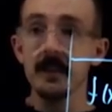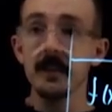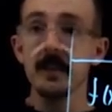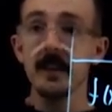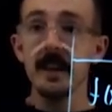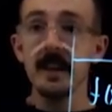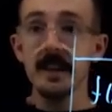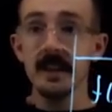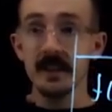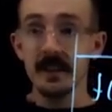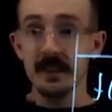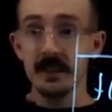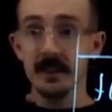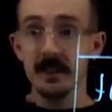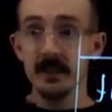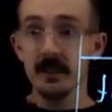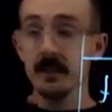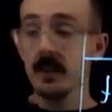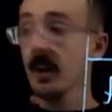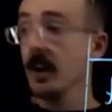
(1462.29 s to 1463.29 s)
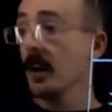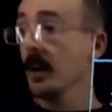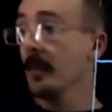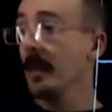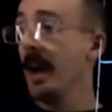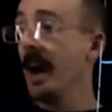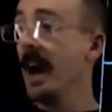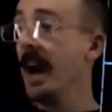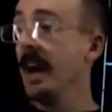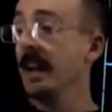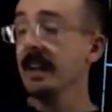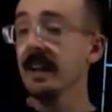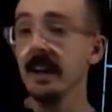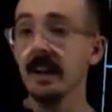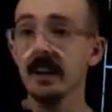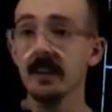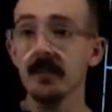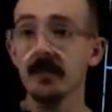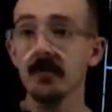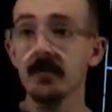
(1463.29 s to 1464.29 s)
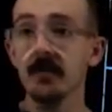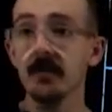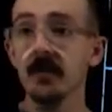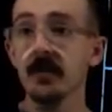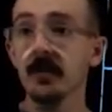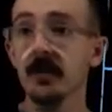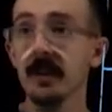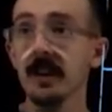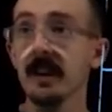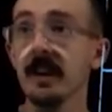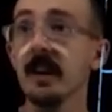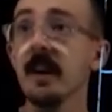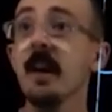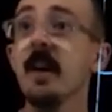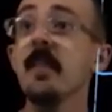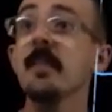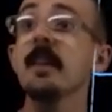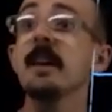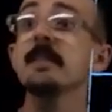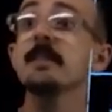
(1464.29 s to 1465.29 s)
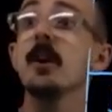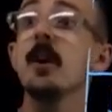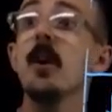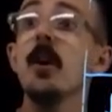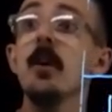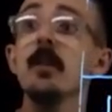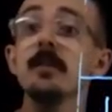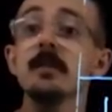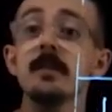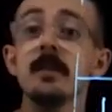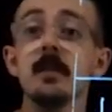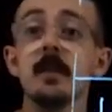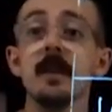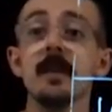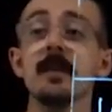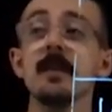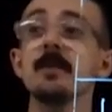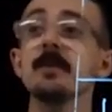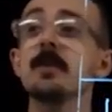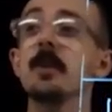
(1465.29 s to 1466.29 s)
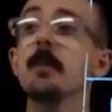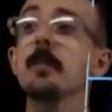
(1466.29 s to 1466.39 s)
There is, um, at negative 3, that's also in the